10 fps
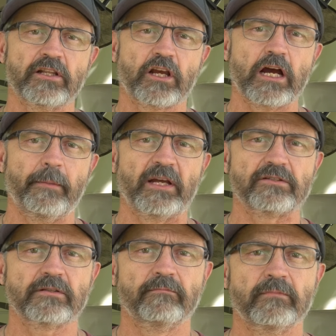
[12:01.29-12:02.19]
in the
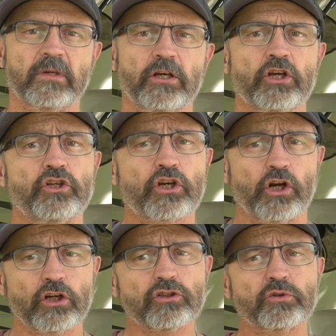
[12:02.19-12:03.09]
comments. You can
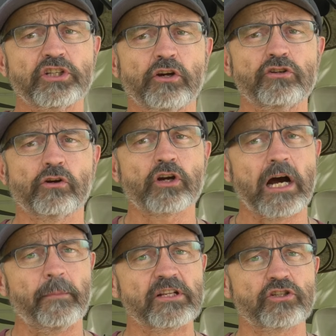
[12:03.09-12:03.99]
also share your
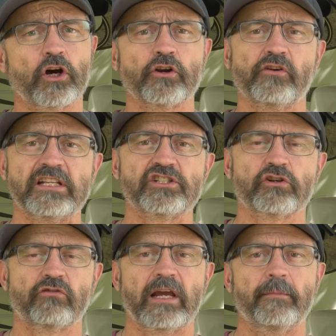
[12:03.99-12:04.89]
comments on our
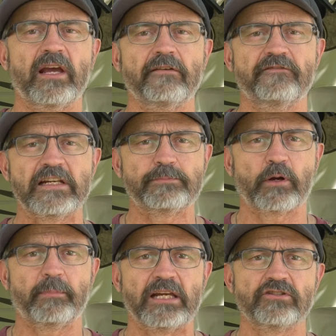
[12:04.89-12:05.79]
Instagram and
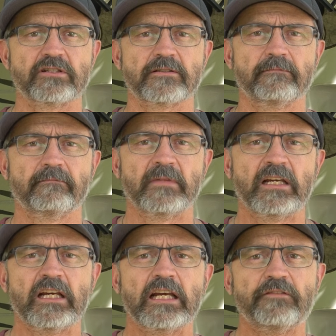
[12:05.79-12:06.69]
Facebook pages.
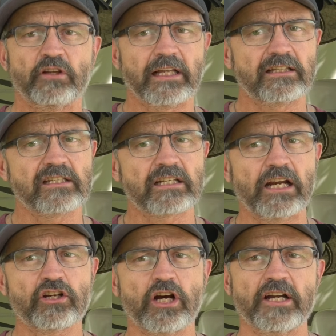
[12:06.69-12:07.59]
If you like this
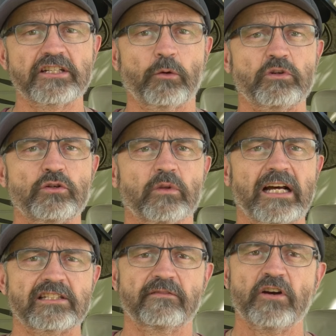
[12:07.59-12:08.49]
kind of content, we do
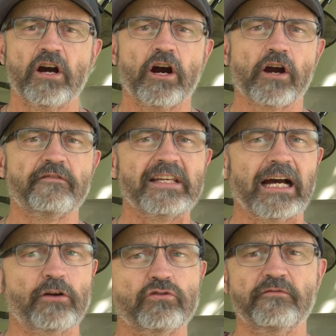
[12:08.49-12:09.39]
lots of RV
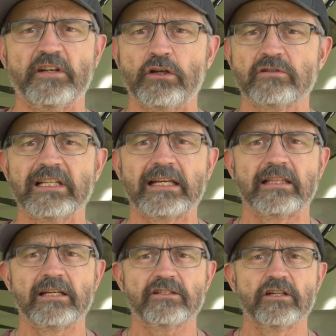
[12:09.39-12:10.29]
how-to videos like
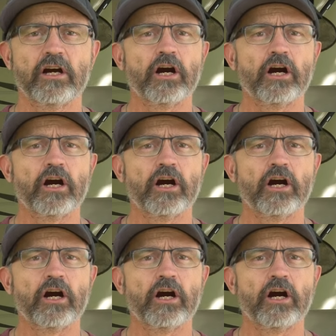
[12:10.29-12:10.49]
this,